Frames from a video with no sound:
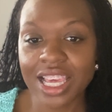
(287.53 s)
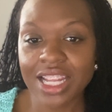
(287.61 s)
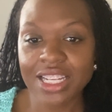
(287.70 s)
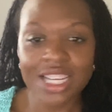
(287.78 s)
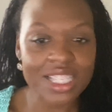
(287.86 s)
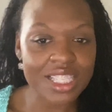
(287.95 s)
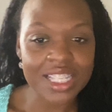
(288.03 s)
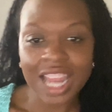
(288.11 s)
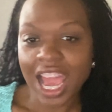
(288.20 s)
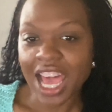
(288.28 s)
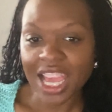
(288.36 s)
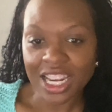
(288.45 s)
does
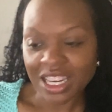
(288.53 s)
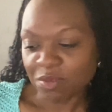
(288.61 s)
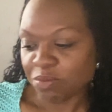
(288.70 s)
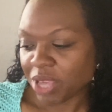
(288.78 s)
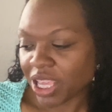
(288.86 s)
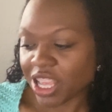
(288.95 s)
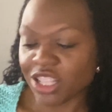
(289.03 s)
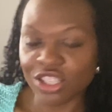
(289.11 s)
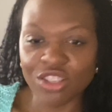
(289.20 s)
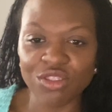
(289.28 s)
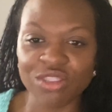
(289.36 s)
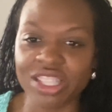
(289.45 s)
not pick and
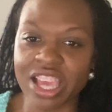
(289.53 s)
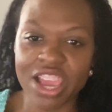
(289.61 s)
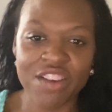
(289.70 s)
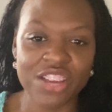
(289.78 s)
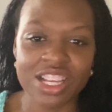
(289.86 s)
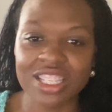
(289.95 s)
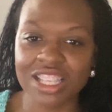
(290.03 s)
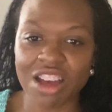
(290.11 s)
choose the areas